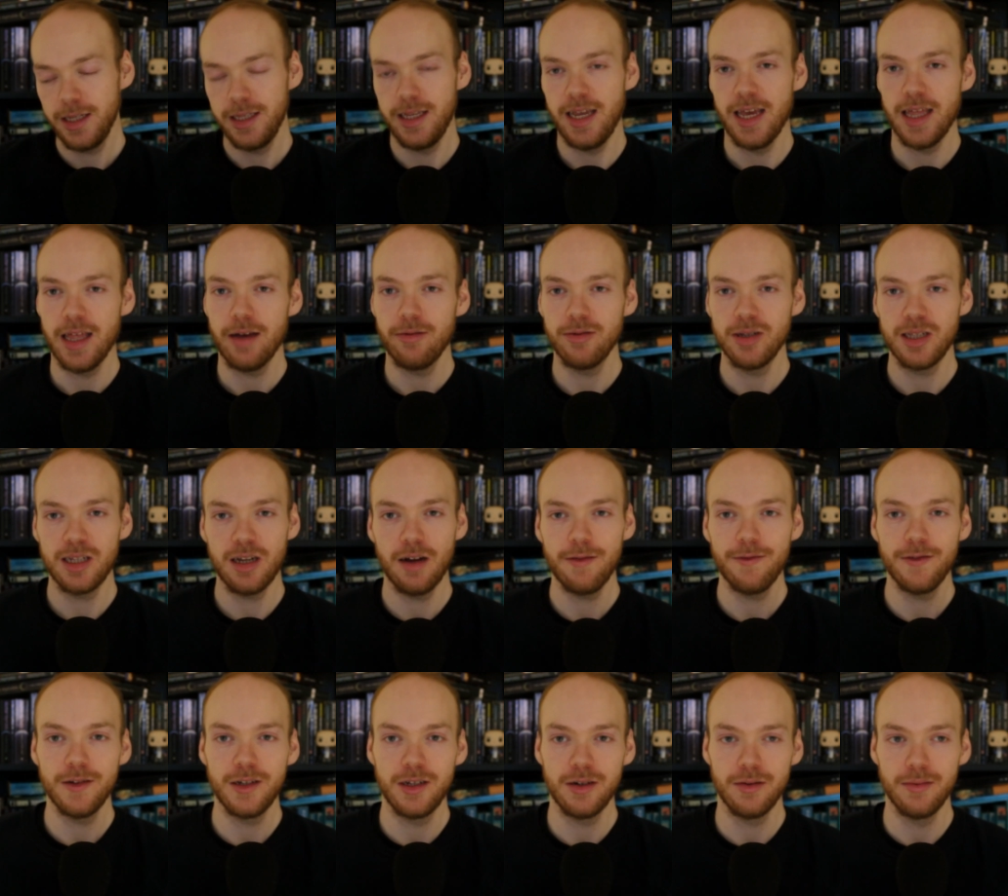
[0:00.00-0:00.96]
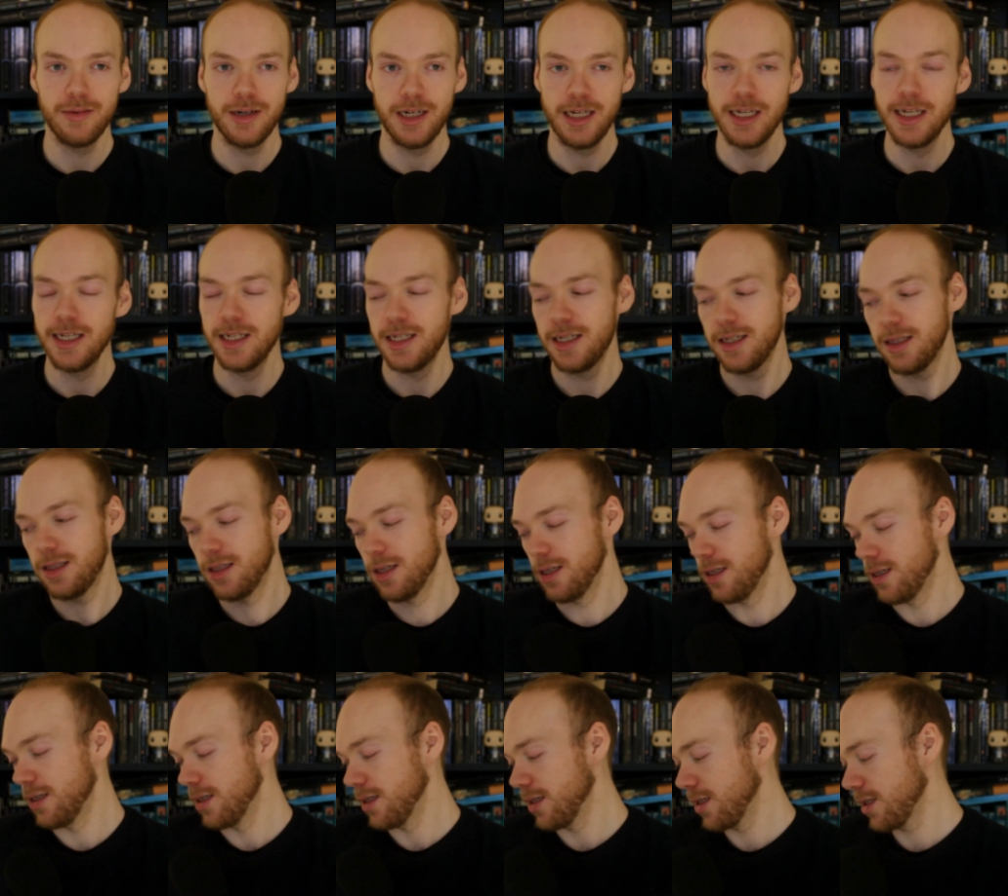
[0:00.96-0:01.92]
Yeah, that was tougher to read
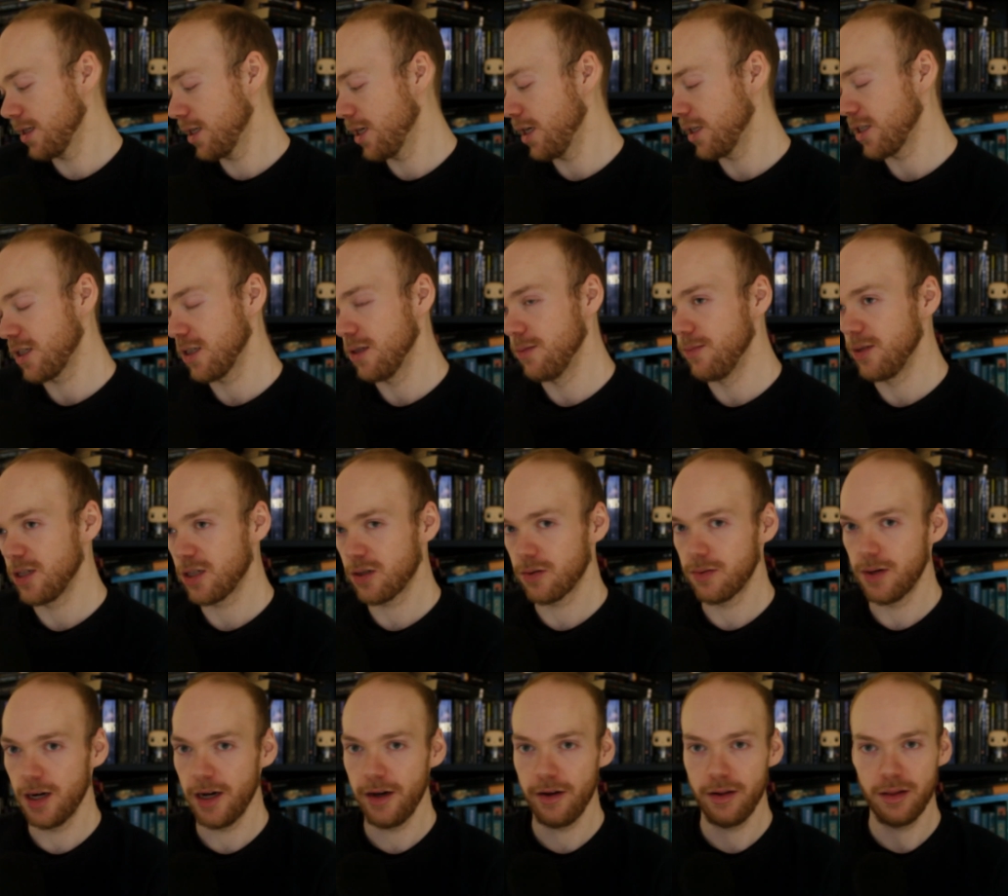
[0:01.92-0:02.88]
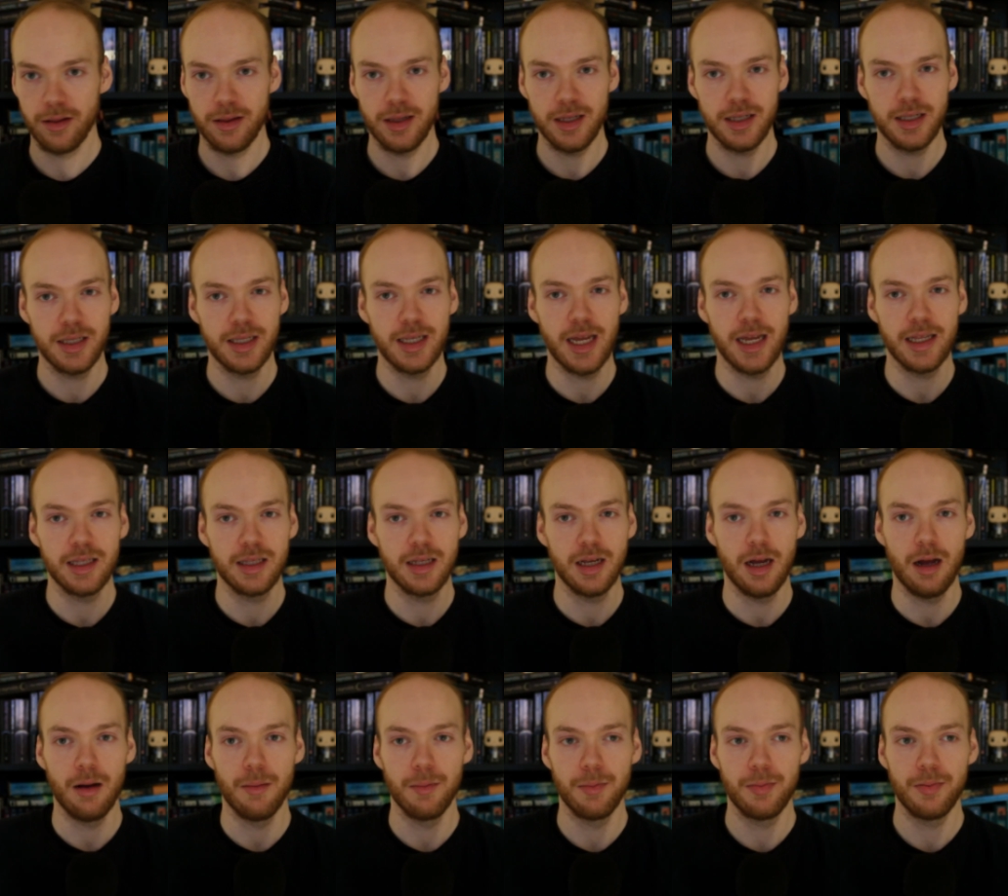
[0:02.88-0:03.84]
than Curse of the Mistwraith. This sets
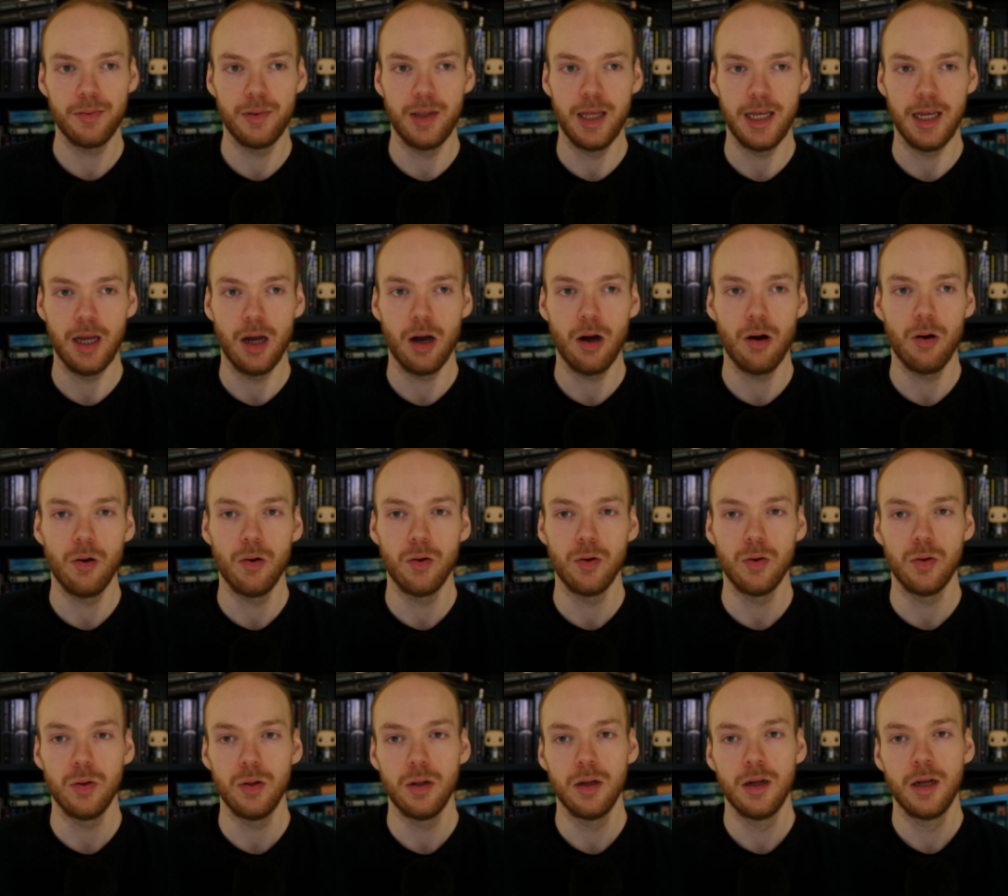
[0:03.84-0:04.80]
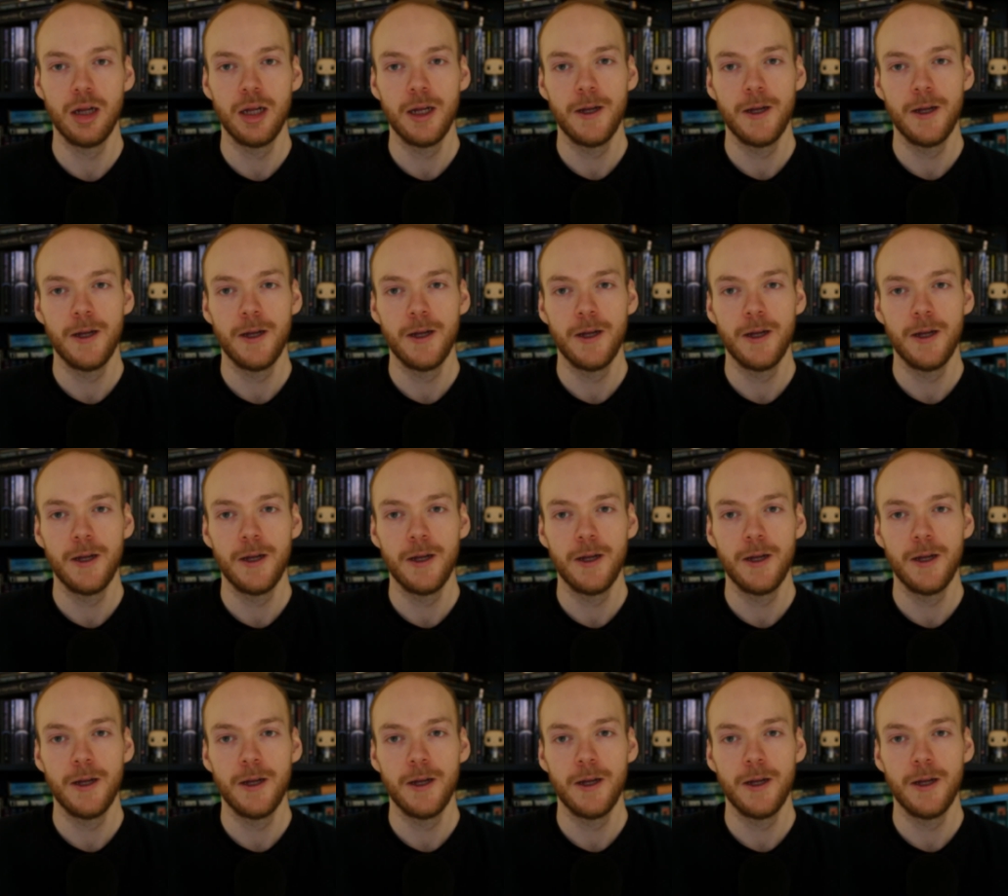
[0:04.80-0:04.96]
up the whole